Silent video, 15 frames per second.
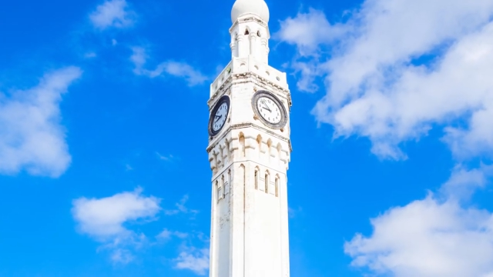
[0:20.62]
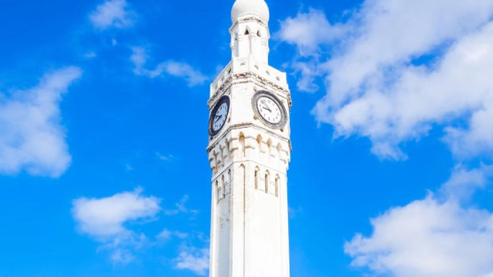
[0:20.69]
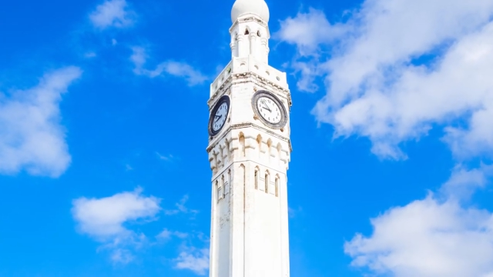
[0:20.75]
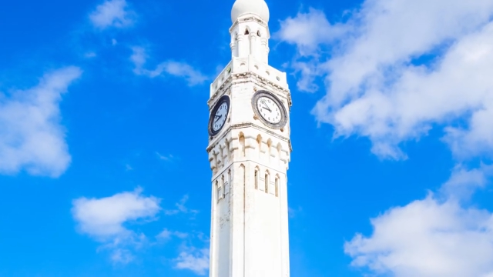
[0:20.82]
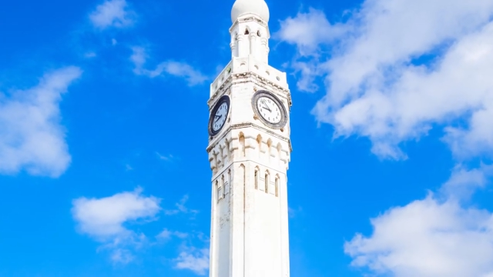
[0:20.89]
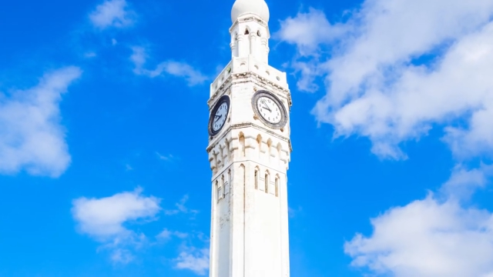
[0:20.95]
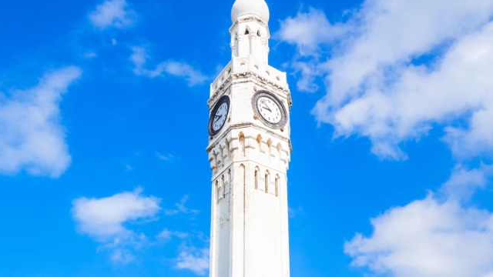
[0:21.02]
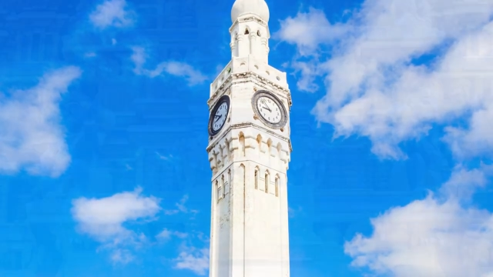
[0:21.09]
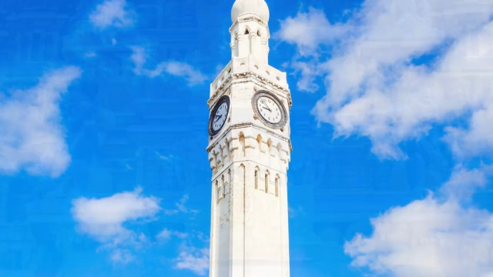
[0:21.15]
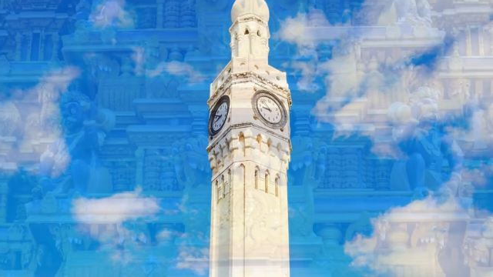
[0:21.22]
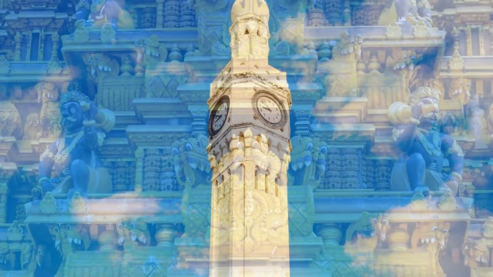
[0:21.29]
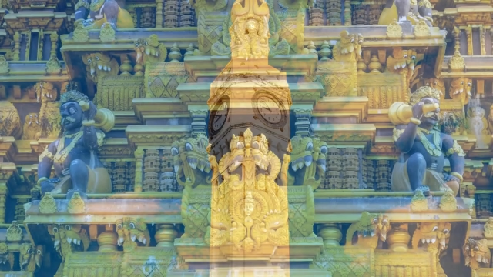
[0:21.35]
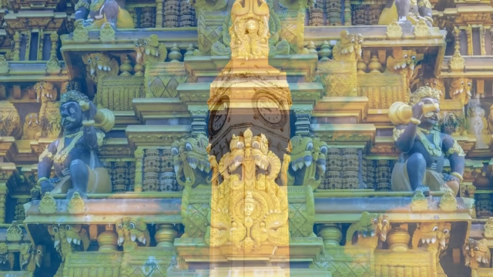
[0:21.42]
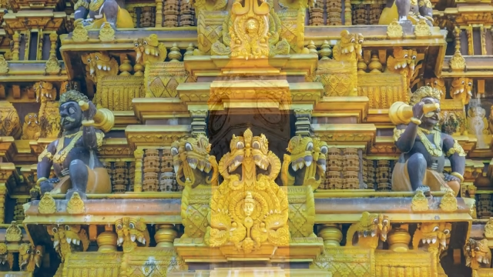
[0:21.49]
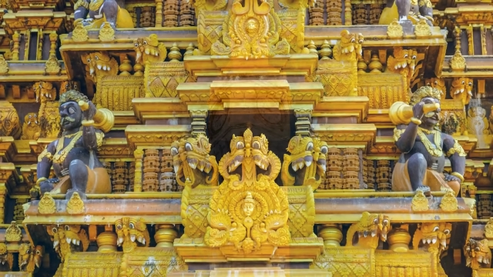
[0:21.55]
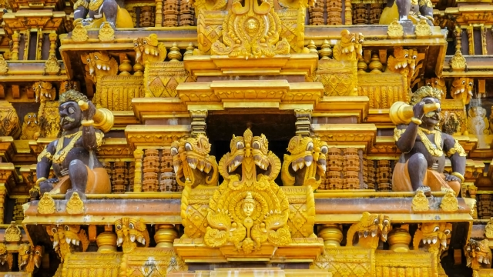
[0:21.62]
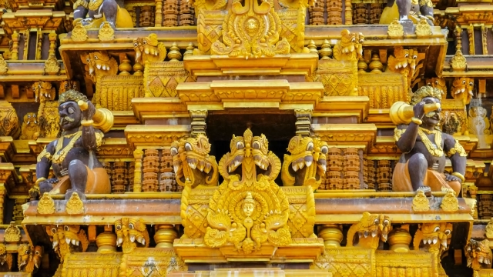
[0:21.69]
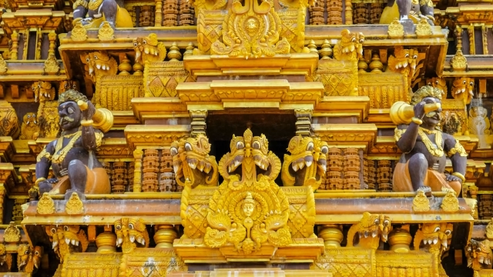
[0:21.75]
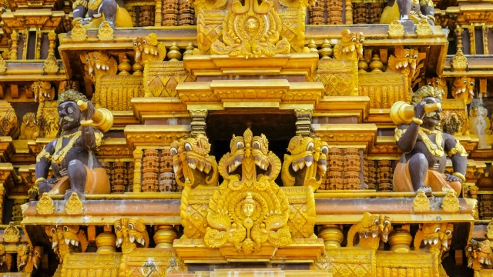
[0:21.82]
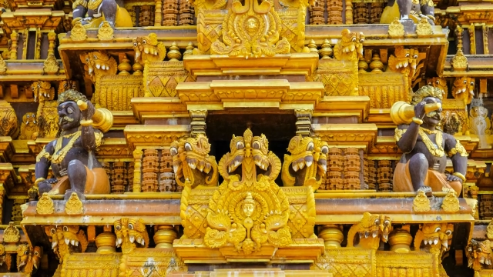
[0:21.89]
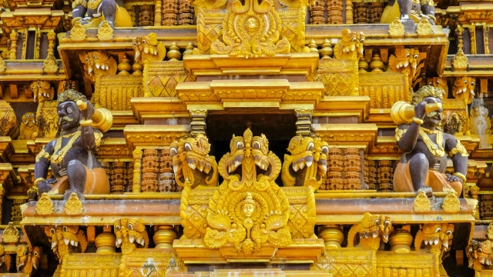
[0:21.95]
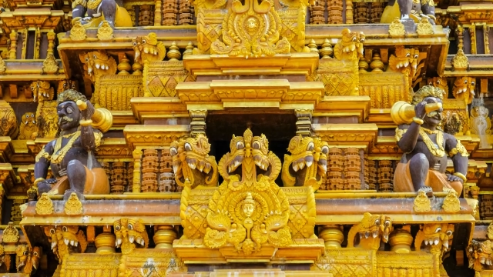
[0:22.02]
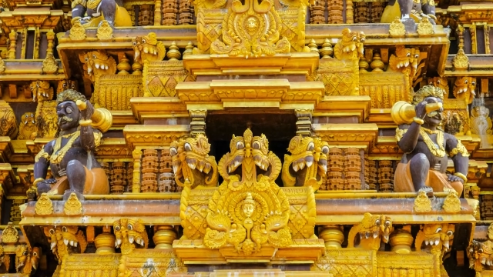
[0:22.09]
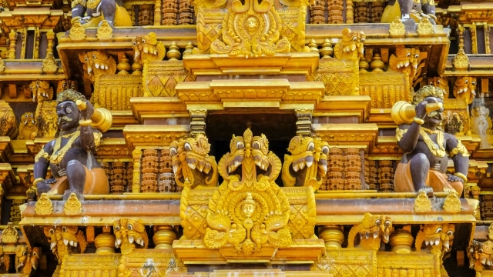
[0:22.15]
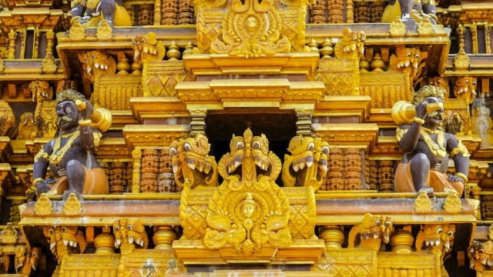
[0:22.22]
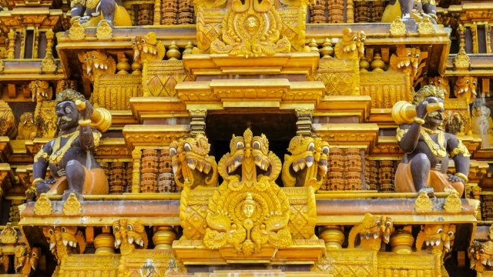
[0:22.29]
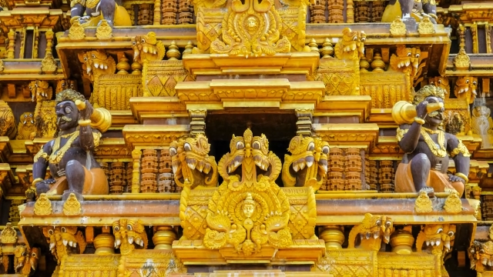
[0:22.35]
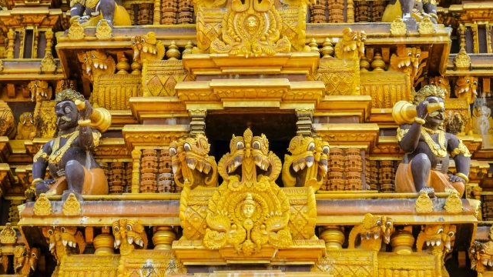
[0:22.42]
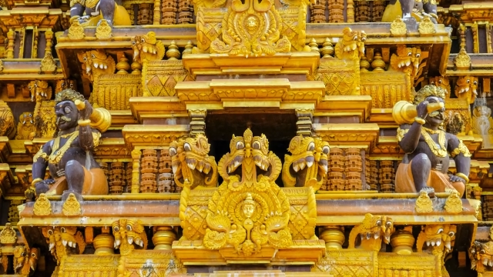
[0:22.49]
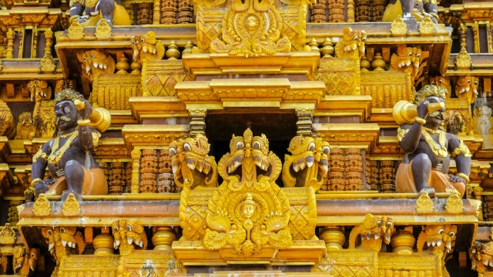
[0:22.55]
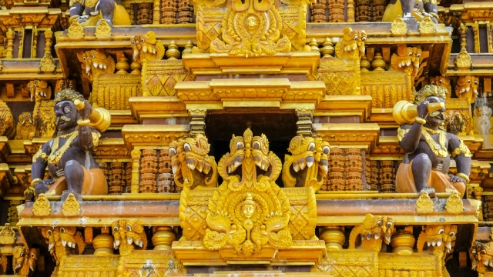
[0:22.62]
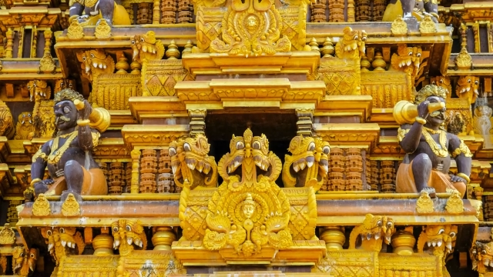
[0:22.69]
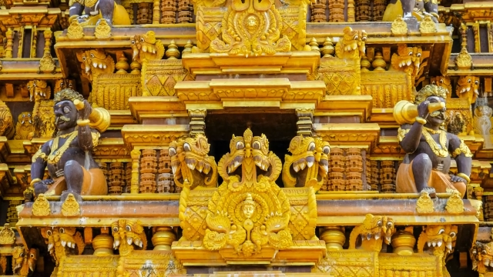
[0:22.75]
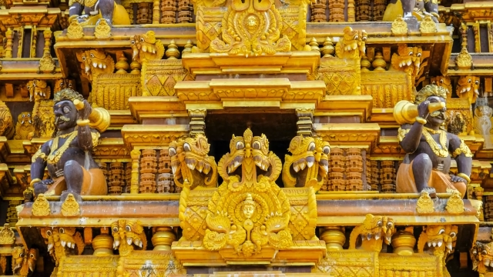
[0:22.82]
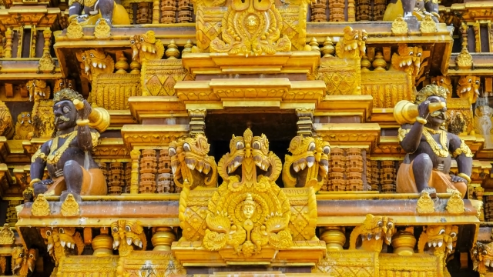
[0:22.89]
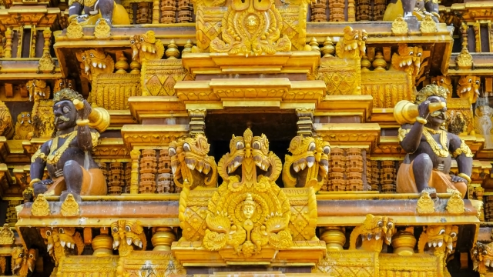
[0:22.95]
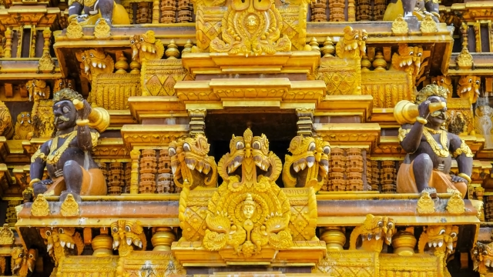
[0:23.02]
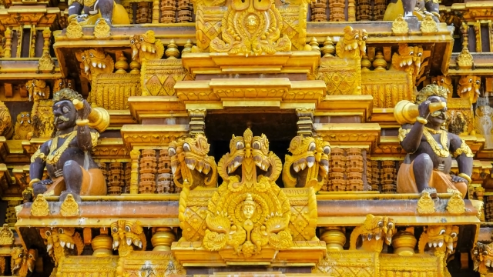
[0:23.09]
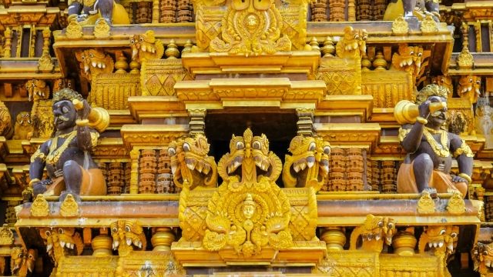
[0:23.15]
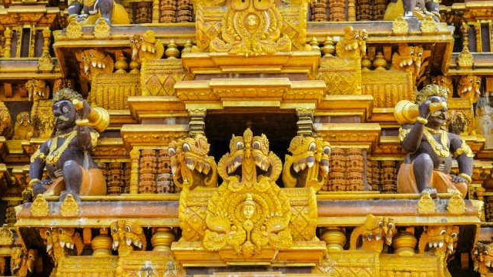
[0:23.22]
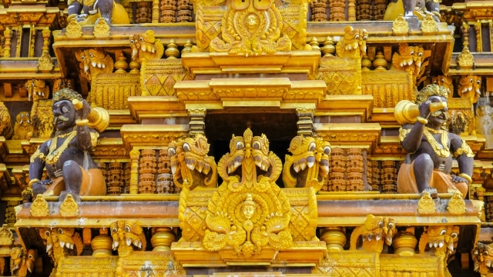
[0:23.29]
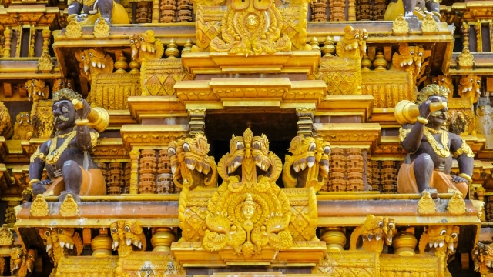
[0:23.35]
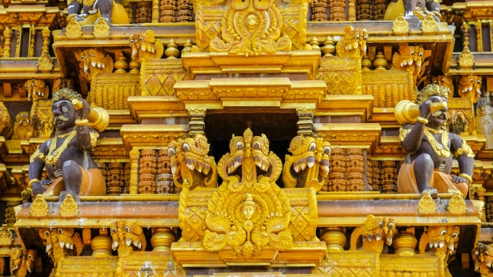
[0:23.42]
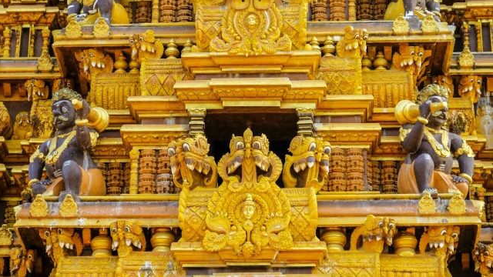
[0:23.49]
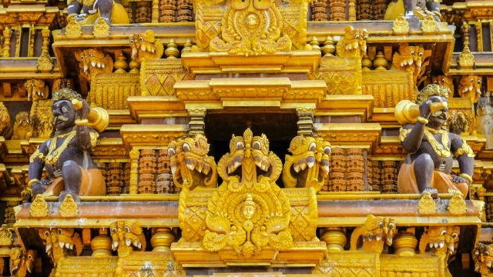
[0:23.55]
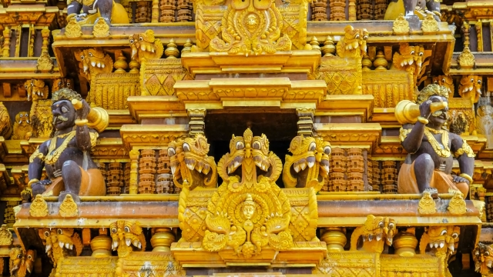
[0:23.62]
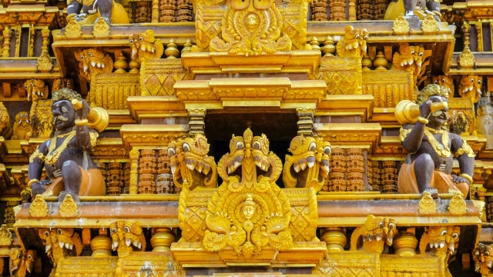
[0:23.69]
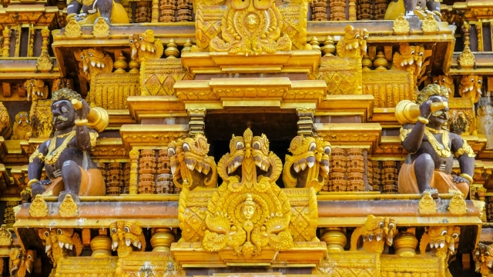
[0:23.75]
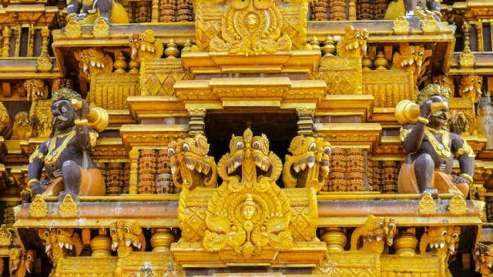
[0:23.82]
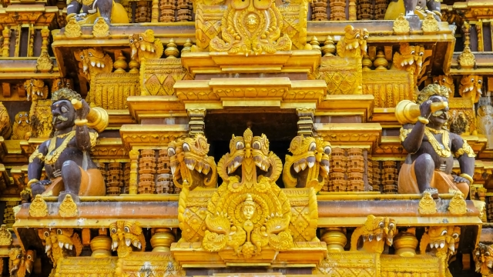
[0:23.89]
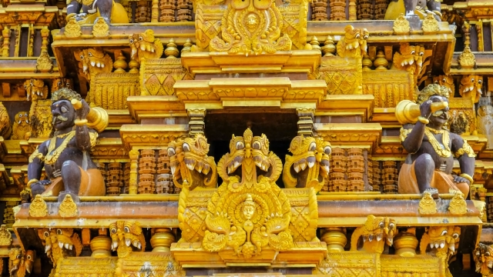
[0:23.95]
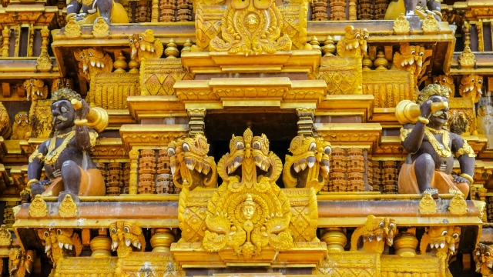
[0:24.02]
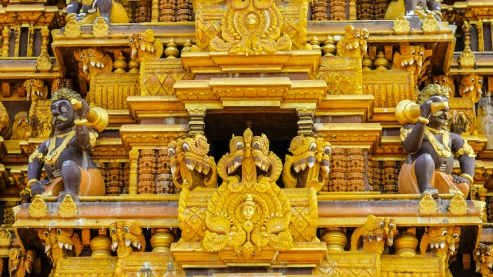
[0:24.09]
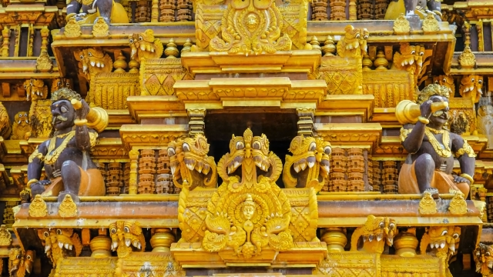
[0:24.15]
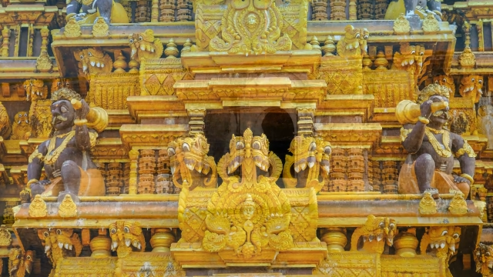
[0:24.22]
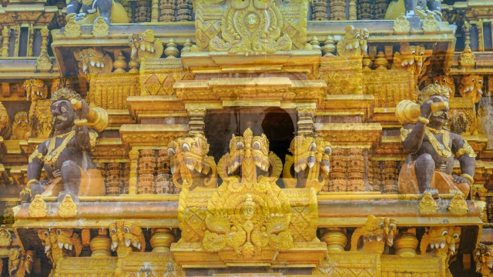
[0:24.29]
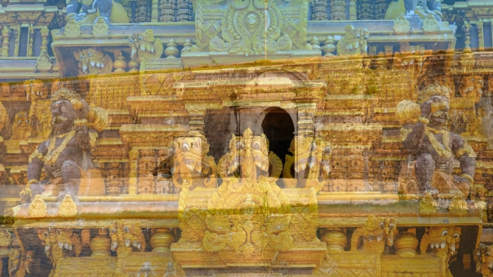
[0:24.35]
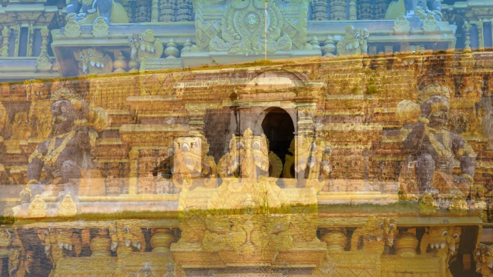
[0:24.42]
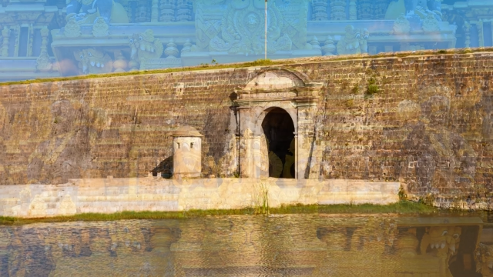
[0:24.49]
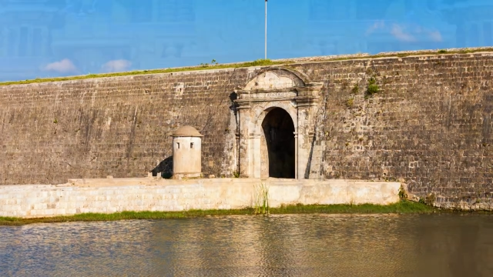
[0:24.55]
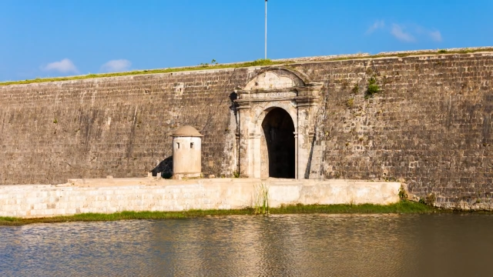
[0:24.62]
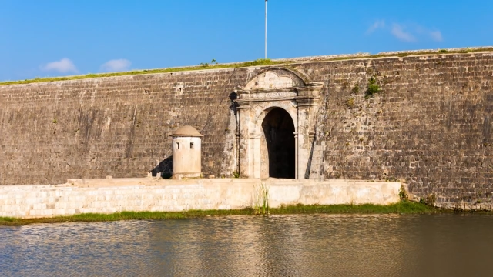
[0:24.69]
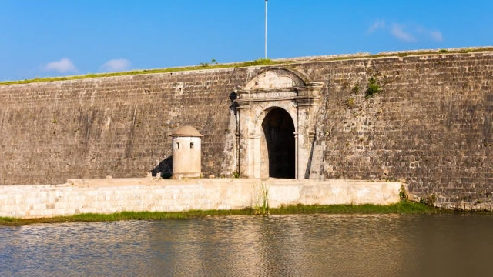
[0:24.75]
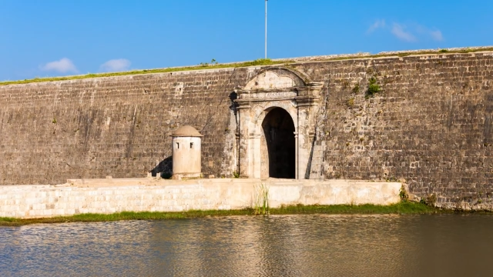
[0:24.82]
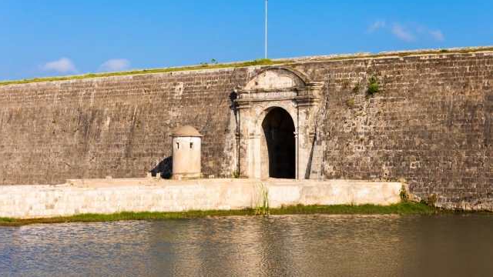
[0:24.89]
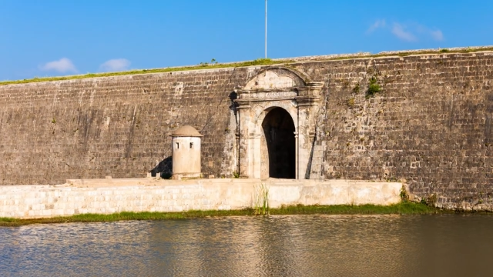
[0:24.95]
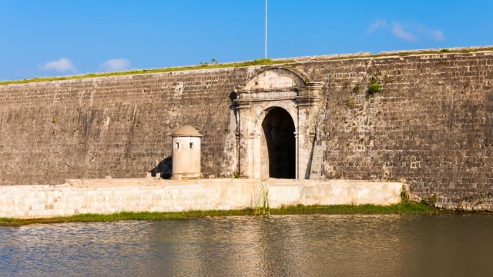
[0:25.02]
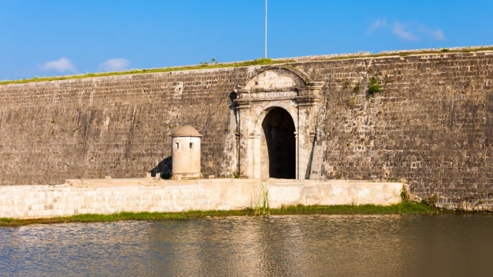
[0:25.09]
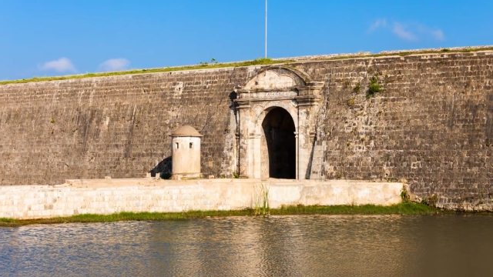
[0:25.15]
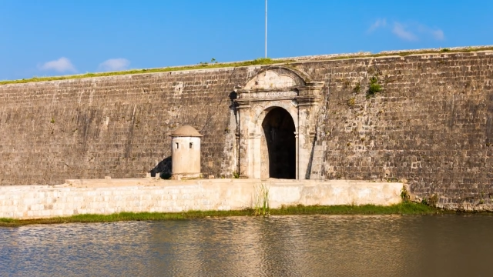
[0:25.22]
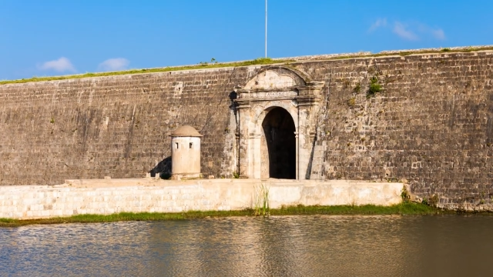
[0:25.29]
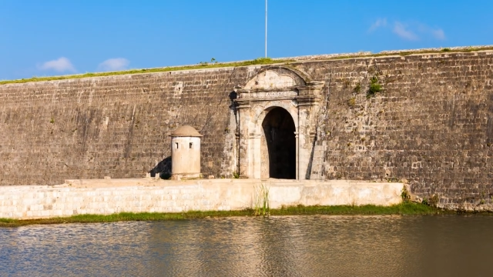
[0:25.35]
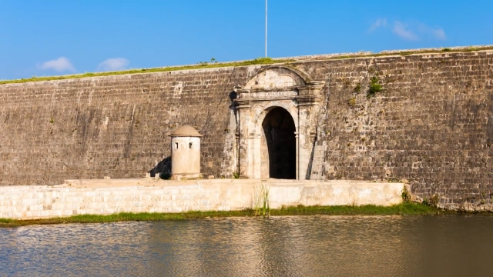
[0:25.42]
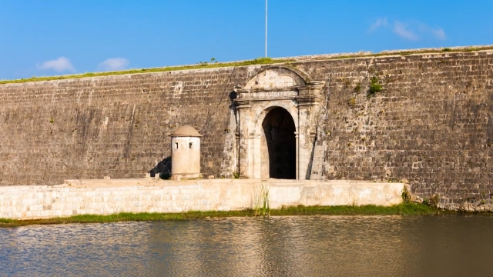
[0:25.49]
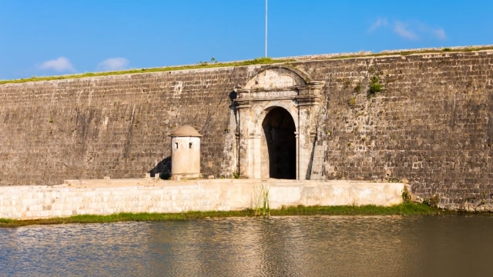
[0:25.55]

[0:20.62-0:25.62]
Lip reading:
No face is visible, so there are no lips to read.